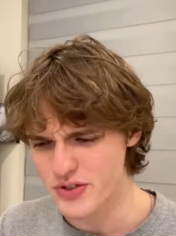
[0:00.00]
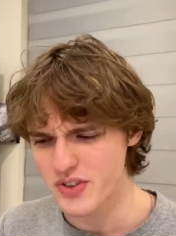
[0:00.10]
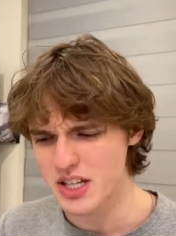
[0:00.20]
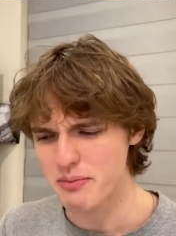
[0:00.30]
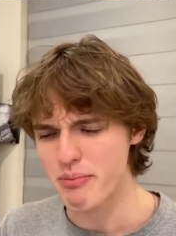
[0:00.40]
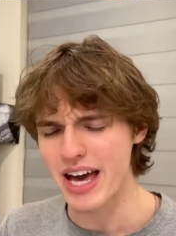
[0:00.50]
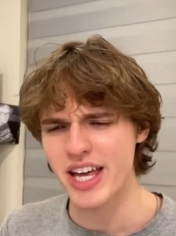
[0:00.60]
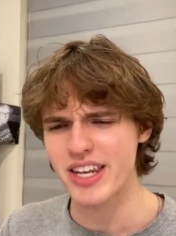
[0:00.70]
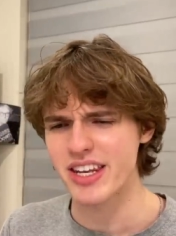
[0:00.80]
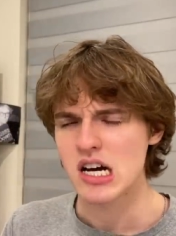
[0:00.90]
feel like
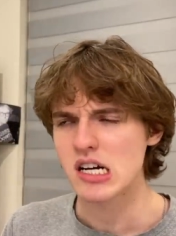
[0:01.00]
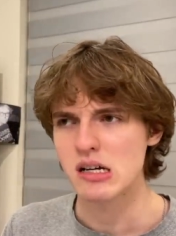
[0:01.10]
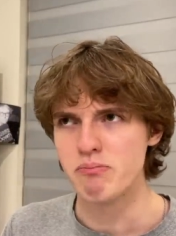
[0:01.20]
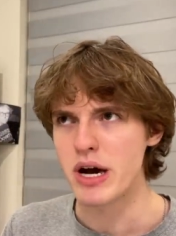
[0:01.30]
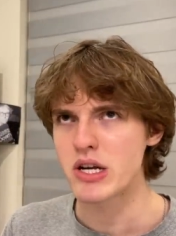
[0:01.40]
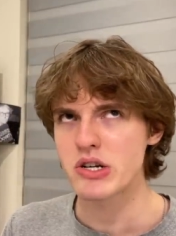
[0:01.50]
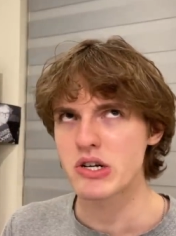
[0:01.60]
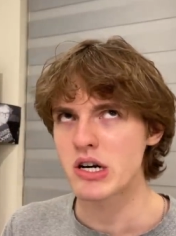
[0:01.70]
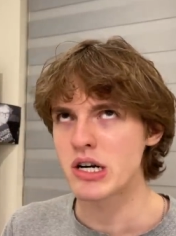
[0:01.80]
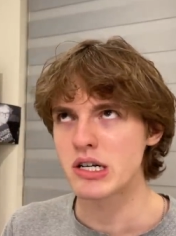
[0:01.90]
men, men are
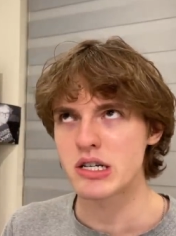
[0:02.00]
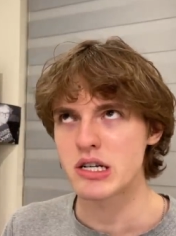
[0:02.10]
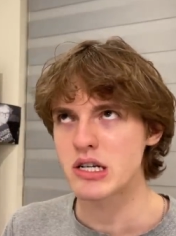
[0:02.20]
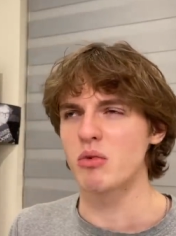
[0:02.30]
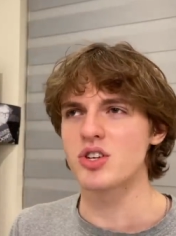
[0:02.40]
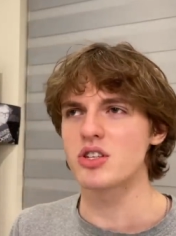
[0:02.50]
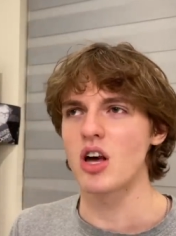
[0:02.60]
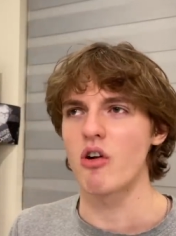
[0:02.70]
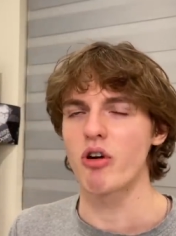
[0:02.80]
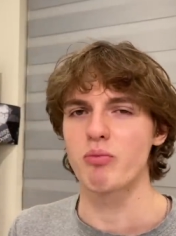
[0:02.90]
not, we're just
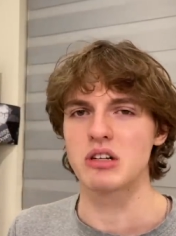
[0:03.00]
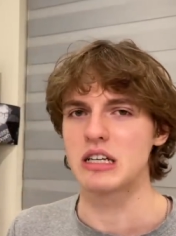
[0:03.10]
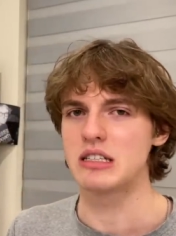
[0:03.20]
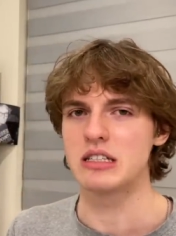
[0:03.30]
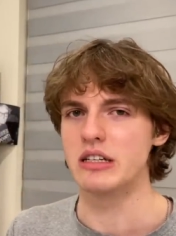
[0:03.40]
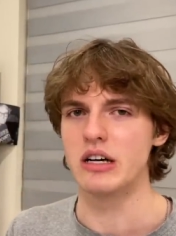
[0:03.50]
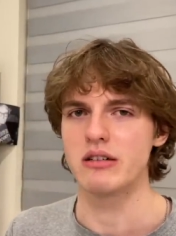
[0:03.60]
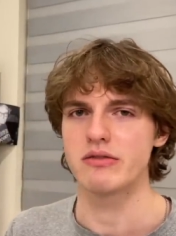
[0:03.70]
not represented enough.